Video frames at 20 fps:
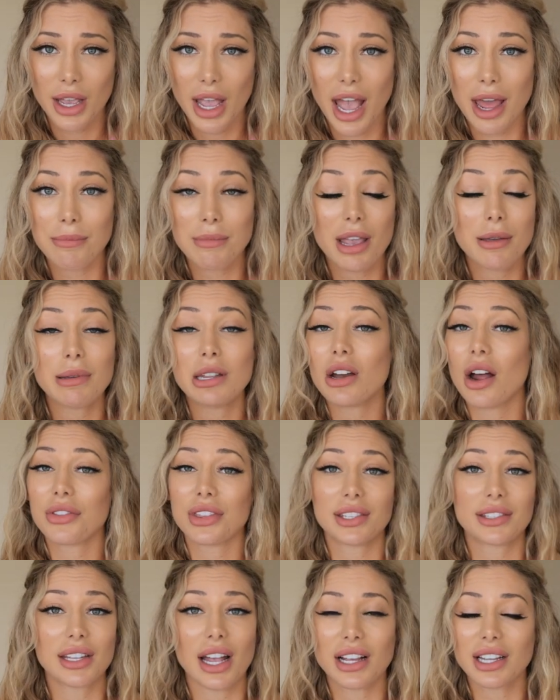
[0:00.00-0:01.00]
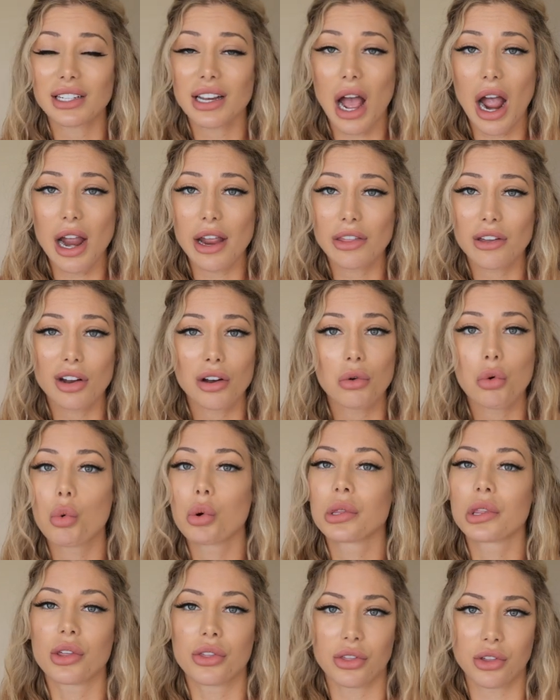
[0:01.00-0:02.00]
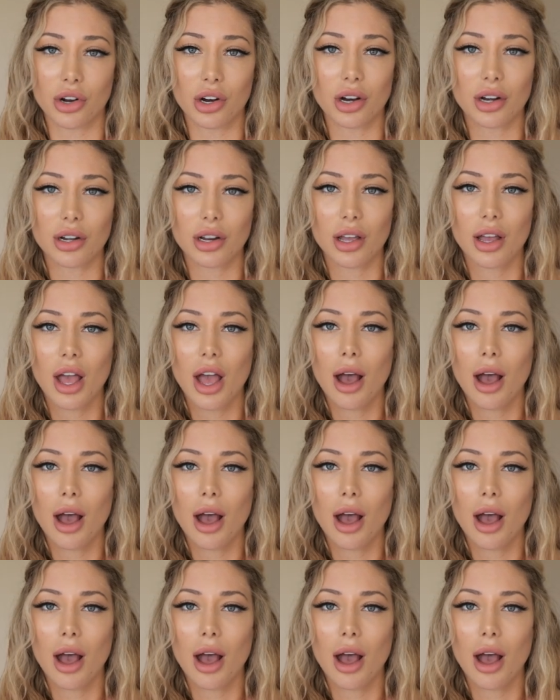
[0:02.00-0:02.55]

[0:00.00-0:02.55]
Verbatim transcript: and maybe not the second either, or the third.